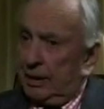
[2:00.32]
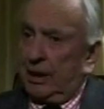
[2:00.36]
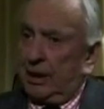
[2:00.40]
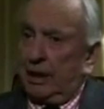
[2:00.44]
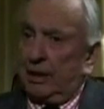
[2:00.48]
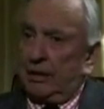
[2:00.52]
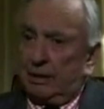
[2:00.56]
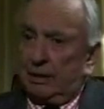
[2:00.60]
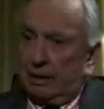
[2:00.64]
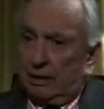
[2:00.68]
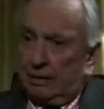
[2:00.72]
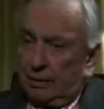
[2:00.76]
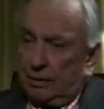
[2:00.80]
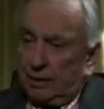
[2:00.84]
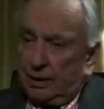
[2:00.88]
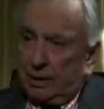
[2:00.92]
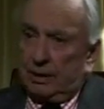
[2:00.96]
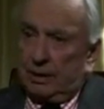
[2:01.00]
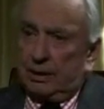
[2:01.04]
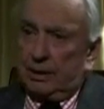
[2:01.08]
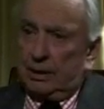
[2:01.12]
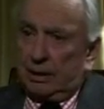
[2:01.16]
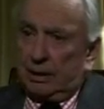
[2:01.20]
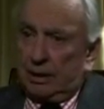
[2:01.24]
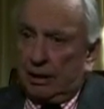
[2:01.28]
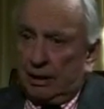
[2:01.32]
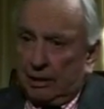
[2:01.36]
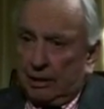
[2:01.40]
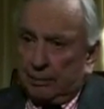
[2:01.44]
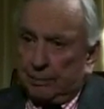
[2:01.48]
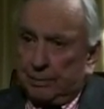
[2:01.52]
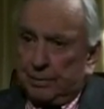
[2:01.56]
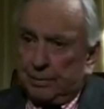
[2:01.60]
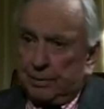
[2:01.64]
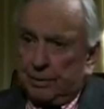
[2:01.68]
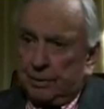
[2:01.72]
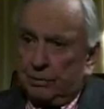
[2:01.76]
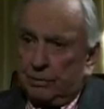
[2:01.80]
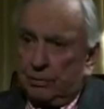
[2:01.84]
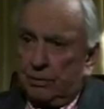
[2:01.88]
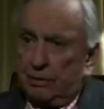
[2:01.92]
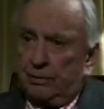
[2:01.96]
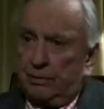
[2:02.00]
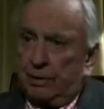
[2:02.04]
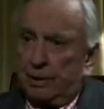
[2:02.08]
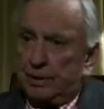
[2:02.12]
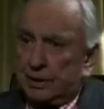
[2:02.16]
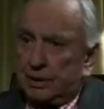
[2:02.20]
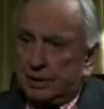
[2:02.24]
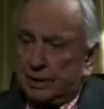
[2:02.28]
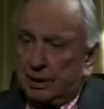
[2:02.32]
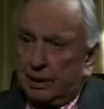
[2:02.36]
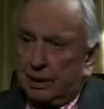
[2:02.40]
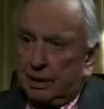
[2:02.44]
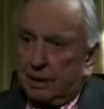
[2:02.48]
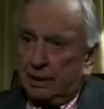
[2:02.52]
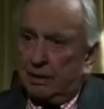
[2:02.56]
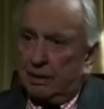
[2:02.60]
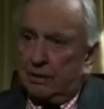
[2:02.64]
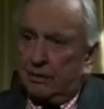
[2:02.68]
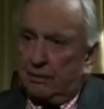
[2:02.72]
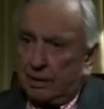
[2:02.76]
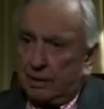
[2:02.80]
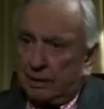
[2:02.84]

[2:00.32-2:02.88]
and then when it did happen, to investigate.